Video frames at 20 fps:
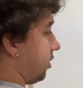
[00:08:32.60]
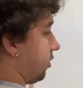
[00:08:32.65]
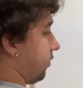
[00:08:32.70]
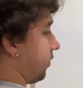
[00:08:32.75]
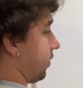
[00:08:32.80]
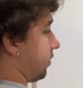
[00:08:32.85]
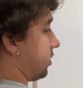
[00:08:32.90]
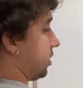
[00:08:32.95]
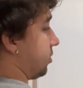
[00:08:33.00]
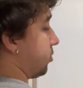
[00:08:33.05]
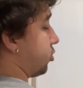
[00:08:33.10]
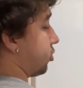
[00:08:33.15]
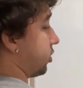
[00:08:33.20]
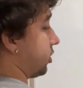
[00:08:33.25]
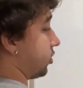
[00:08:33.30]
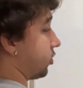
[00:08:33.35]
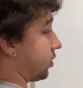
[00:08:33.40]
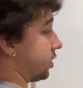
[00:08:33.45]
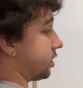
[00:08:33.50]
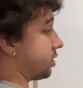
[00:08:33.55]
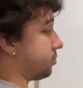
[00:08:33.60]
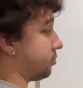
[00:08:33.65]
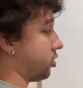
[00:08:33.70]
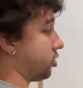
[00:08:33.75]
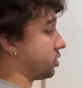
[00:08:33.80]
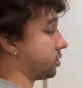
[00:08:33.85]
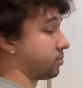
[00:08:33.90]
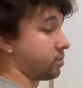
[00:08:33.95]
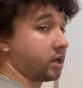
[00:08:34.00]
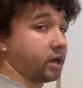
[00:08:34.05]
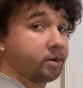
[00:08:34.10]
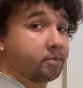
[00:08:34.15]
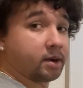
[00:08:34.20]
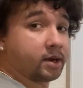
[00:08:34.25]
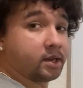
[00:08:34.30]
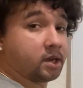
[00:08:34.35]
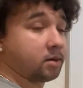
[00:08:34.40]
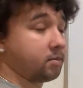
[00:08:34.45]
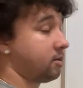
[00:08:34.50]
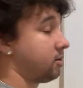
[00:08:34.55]
15.3 is multiplying by
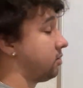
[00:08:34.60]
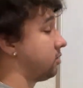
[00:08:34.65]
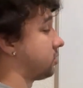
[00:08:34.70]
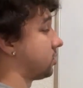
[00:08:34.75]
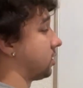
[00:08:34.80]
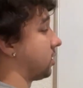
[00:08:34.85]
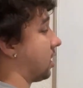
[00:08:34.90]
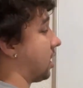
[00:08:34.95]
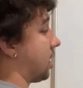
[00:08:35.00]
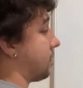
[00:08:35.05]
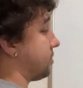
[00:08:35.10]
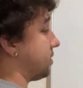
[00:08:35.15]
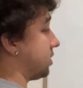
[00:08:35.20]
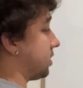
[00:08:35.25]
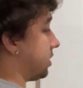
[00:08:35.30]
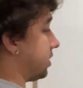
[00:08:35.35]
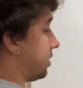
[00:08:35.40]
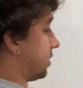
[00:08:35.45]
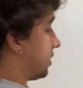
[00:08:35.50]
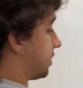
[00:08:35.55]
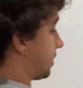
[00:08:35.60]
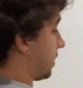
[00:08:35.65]
W, so the opposite in this